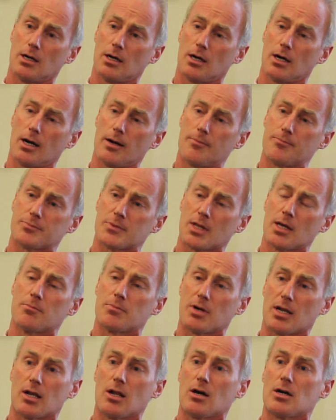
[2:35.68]

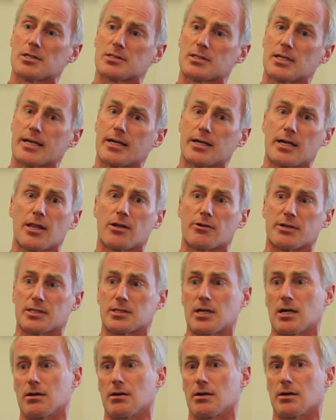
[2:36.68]
But lastly,
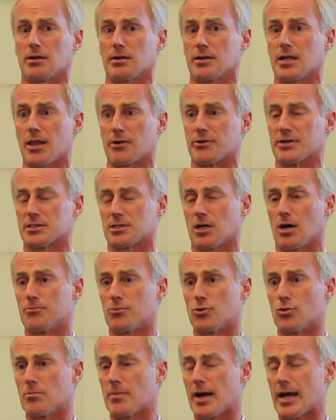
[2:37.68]
another
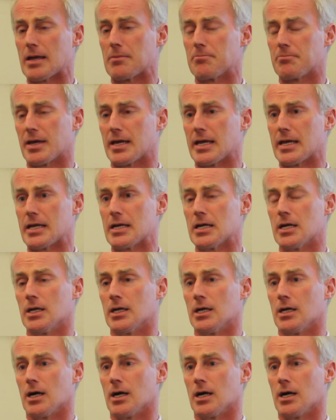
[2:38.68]
example may be